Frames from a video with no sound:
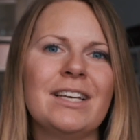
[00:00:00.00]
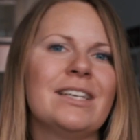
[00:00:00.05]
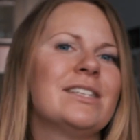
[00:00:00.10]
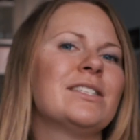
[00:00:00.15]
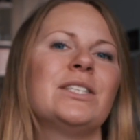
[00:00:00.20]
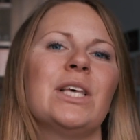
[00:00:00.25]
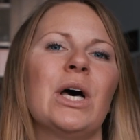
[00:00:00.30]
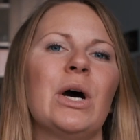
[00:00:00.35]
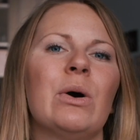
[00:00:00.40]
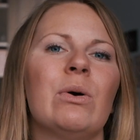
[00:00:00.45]

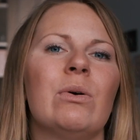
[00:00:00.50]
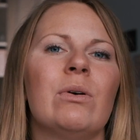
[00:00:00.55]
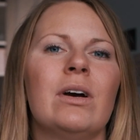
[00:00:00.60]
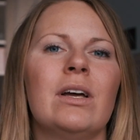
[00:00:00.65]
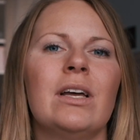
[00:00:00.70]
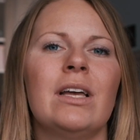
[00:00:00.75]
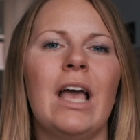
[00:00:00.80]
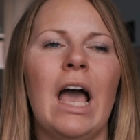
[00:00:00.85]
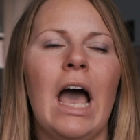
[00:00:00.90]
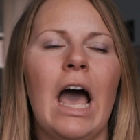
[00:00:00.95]
So
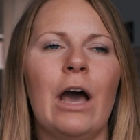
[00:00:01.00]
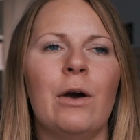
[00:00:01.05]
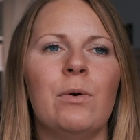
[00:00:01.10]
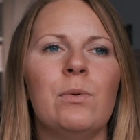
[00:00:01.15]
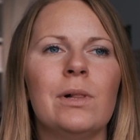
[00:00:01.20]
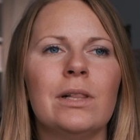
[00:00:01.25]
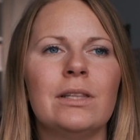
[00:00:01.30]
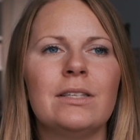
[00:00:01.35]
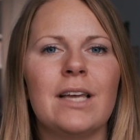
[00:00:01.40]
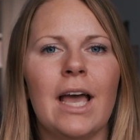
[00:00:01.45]
I
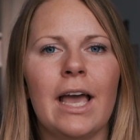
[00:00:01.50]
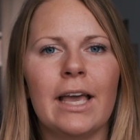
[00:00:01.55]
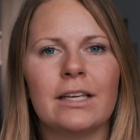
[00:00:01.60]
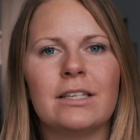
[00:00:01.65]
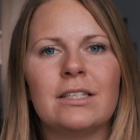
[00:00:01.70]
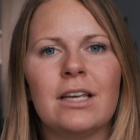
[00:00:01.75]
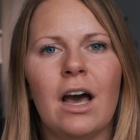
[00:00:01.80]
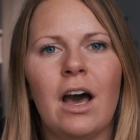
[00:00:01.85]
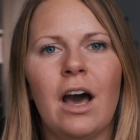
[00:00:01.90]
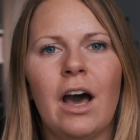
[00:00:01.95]
will take
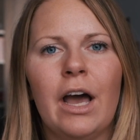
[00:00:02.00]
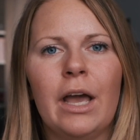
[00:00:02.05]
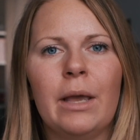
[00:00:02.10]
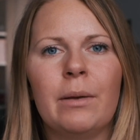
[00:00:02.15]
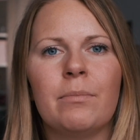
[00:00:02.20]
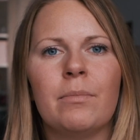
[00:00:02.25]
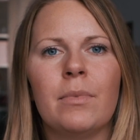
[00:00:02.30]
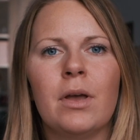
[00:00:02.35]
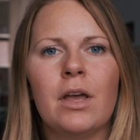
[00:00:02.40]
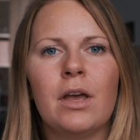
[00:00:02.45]

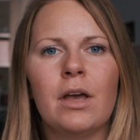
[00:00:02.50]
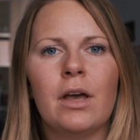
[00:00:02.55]
time